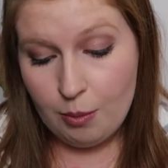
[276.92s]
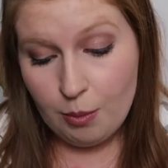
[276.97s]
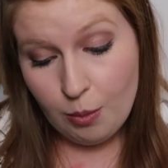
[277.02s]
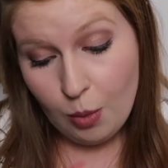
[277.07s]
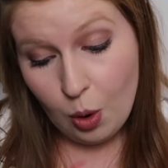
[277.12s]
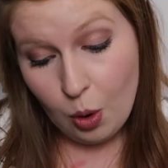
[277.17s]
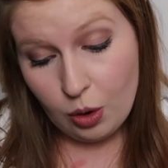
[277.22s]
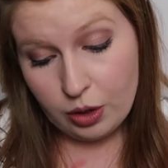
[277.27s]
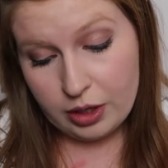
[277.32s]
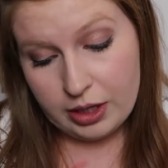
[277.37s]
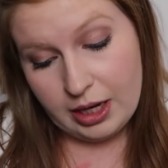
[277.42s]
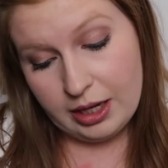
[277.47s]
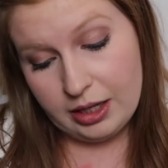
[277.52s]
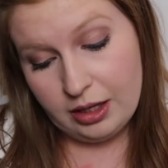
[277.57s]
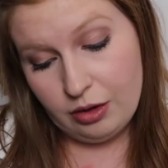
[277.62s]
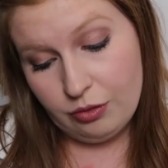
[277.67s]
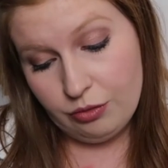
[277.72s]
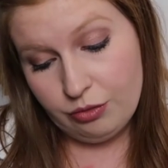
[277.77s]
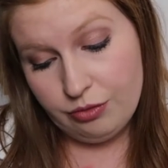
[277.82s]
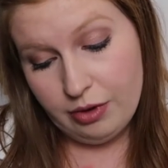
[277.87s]

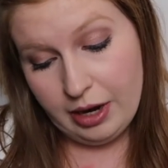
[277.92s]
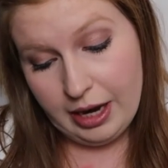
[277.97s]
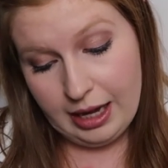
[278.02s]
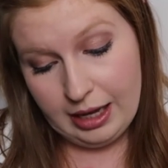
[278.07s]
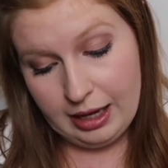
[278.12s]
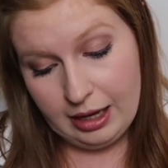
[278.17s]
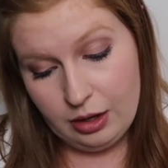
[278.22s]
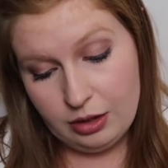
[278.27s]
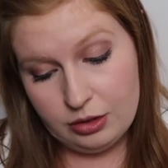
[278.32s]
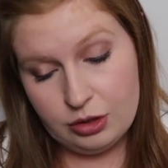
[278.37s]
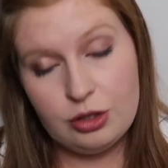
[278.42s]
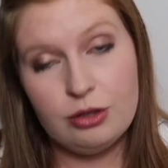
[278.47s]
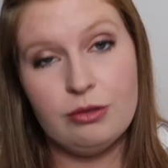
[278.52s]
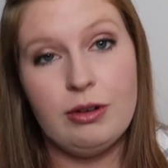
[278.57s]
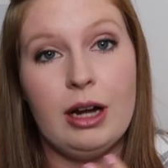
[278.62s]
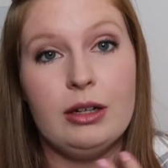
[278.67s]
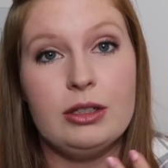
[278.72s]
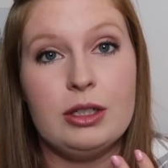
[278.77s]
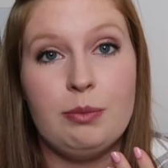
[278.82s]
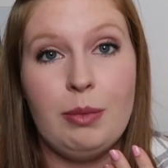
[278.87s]
morganite ring
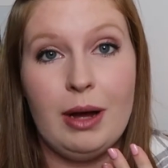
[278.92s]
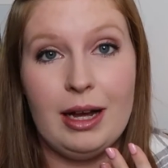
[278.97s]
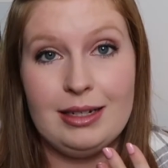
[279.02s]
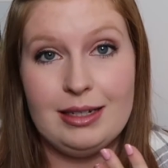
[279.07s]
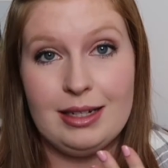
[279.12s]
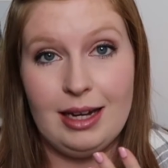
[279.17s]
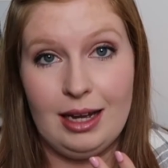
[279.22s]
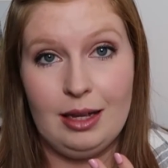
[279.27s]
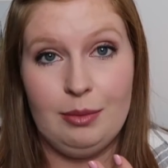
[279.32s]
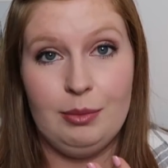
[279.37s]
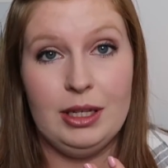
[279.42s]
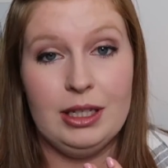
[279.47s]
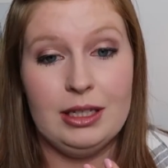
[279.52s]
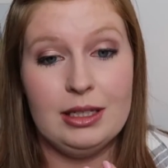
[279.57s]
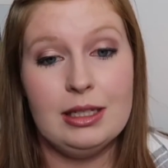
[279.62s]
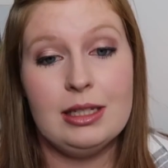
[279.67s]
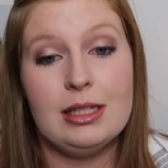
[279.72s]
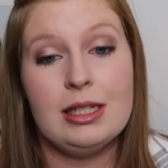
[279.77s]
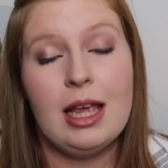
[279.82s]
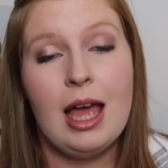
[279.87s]
surrounded by
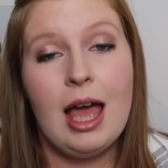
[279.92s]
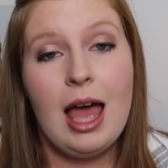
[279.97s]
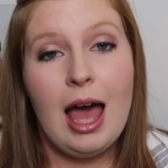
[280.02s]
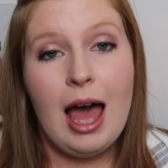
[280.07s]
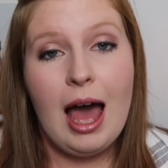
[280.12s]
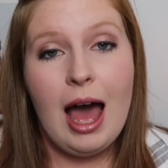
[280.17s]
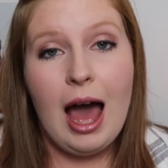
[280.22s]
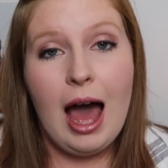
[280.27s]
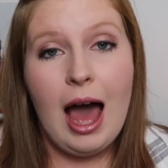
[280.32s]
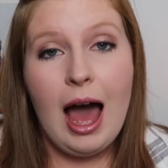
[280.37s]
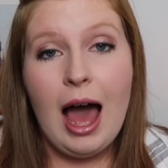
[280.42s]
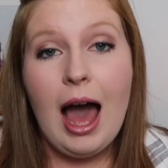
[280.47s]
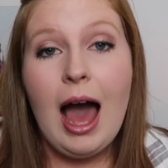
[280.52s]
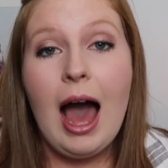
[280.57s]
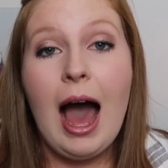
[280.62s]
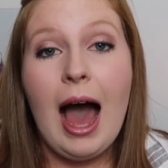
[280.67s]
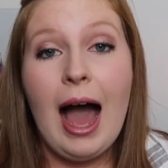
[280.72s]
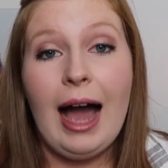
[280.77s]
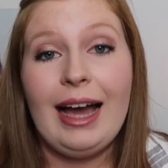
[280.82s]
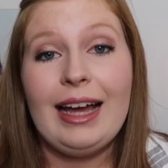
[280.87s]
diamonds.
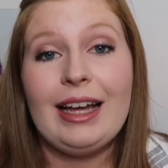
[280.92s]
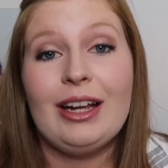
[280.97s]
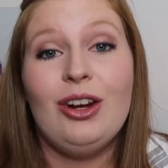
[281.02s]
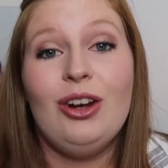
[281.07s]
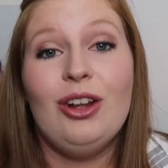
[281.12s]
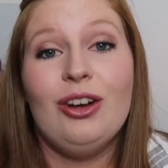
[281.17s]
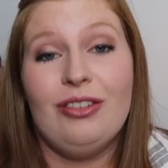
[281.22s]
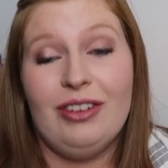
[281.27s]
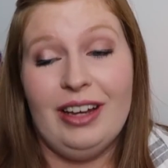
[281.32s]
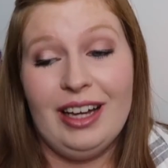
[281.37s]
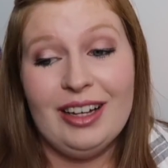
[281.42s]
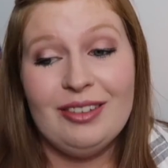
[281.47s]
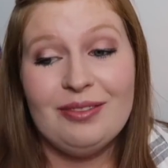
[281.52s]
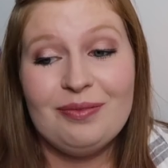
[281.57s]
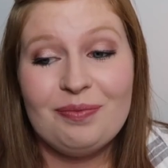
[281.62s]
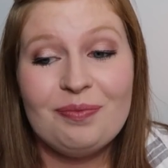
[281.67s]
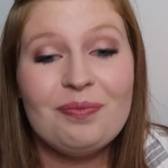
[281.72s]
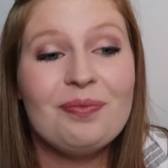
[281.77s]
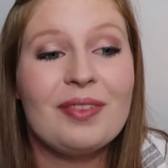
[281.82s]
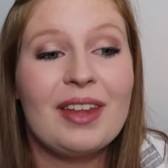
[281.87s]
I love it.
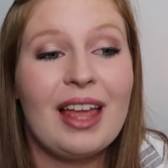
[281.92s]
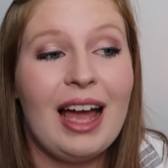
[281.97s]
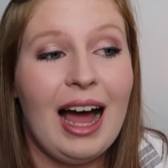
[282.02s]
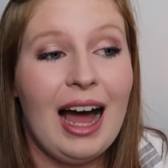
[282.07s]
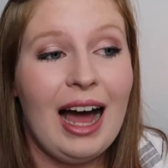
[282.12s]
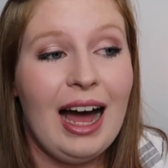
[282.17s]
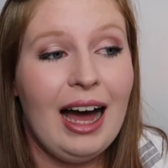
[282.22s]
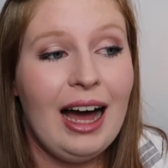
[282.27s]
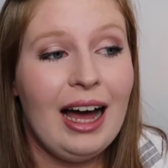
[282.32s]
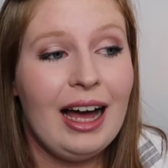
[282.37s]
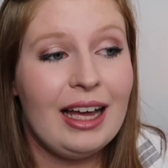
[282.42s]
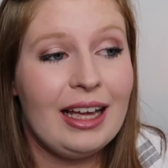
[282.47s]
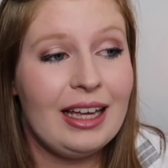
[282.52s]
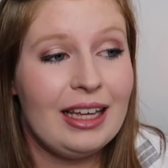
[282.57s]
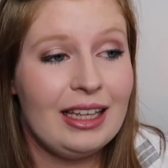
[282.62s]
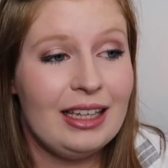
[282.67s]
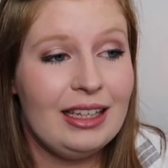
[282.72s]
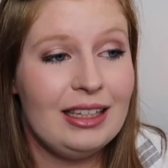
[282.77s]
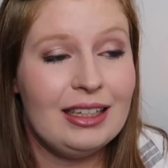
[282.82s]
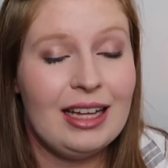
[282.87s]

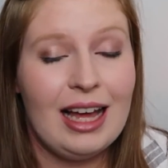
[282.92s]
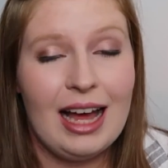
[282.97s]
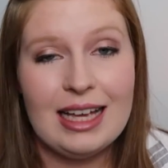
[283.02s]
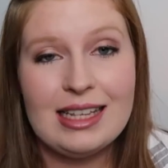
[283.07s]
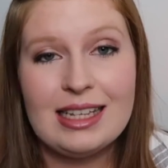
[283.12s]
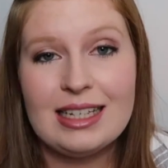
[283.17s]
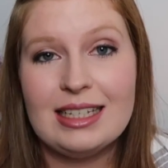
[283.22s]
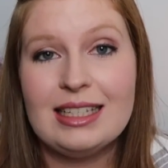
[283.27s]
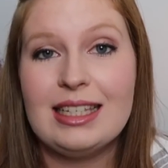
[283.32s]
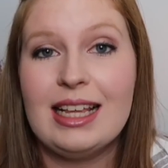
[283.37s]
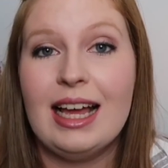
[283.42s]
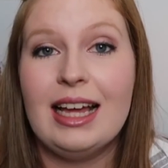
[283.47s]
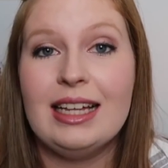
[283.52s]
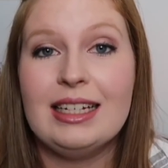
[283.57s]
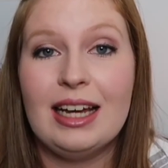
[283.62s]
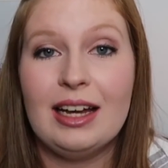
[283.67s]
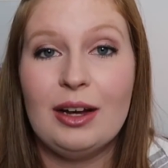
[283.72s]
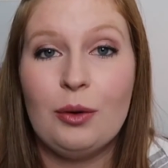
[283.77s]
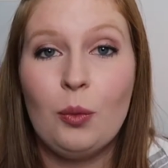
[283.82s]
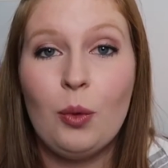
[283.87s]
As I
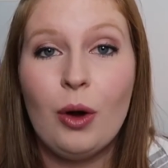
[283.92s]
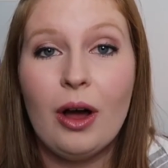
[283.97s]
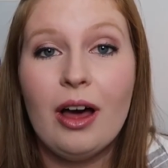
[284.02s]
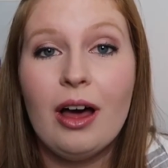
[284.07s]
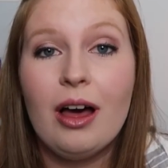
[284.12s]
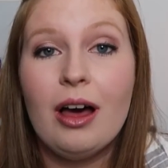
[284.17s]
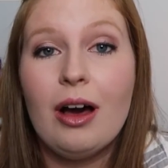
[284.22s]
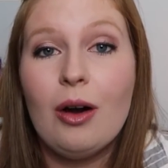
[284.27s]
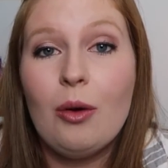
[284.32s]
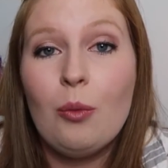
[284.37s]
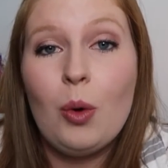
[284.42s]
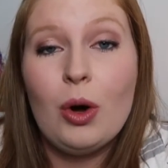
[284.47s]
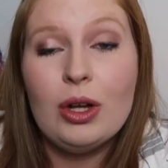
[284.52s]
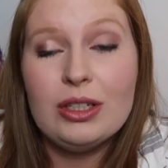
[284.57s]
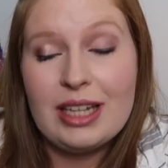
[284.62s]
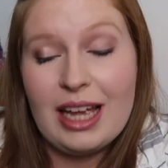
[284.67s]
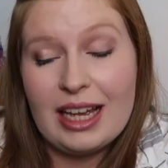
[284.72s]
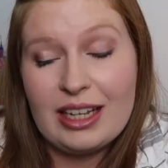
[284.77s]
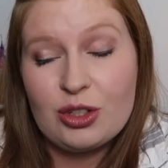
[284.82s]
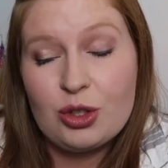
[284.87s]
said,
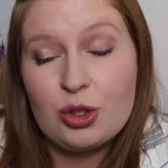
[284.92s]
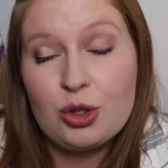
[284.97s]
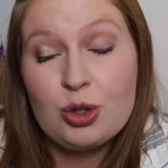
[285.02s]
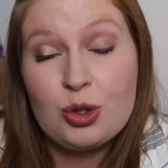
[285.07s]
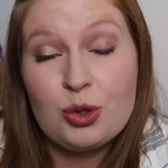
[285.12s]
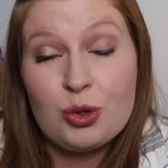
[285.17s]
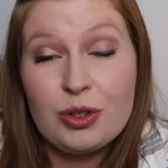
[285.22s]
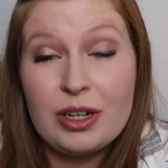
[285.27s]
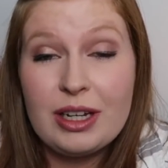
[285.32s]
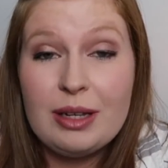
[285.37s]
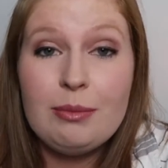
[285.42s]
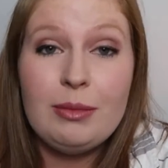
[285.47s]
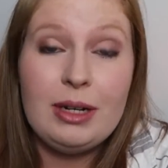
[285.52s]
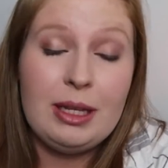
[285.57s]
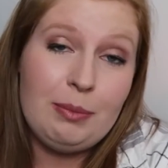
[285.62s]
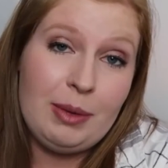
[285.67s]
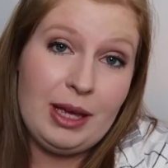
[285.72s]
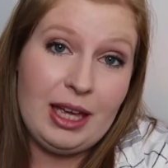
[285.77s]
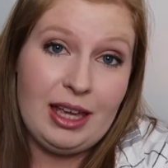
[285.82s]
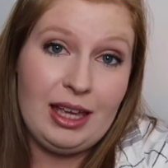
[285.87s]
was
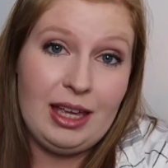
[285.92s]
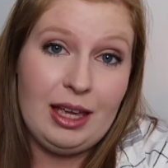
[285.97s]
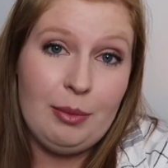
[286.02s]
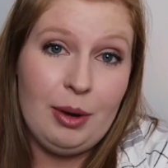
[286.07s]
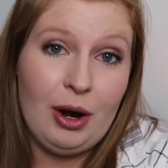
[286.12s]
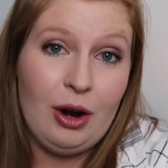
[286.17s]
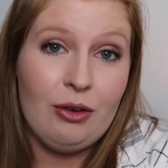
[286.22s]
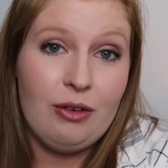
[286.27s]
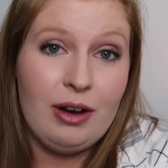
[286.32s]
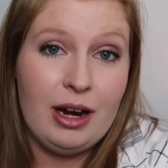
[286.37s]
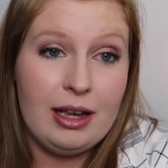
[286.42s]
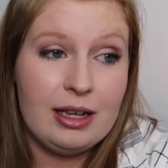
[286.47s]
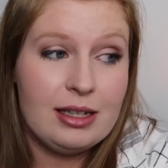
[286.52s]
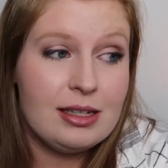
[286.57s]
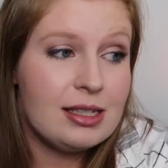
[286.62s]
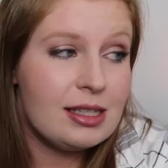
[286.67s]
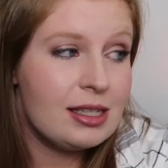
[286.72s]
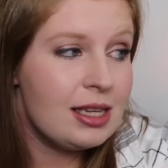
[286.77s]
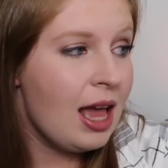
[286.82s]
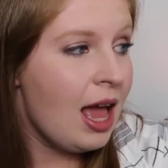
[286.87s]
extremely picky about
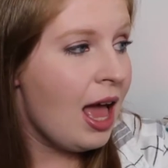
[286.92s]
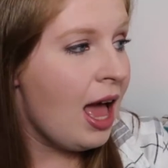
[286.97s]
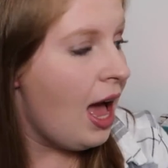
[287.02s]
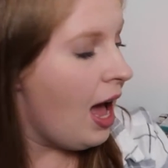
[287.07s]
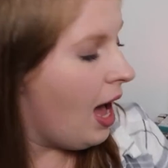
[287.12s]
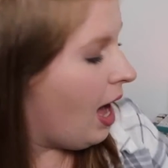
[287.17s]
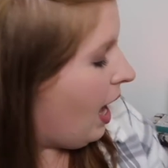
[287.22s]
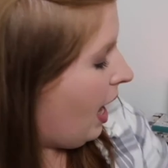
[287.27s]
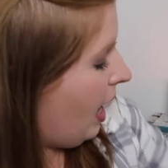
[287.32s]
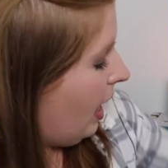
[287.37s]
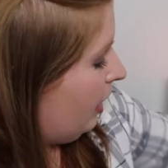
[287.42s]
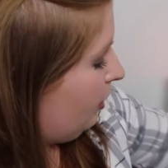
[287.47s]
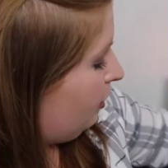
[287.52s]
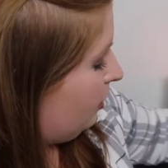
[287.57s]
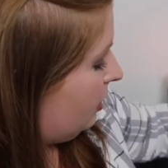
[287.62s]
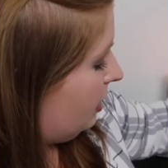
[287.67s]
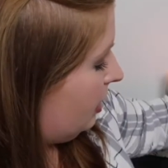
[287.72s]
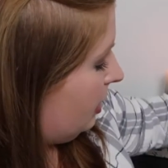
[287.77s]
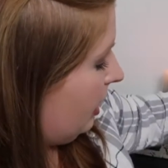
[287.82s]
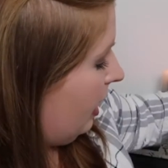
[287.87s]
rings. I
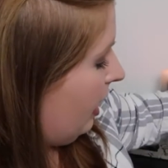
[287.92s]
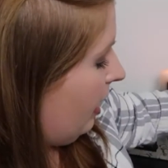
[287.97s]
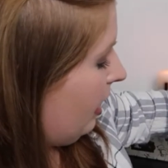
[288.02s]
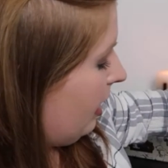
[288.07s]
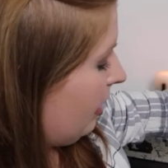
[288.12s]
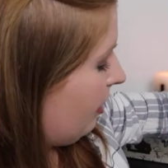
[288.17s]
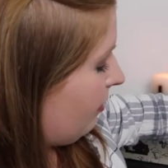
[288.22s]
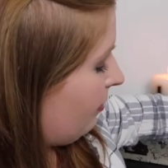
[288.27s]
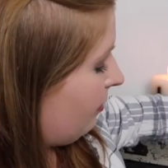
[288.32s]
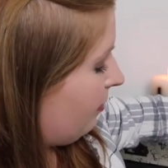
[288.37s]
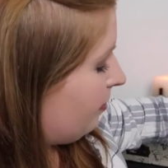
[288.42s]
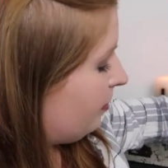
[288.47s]
would say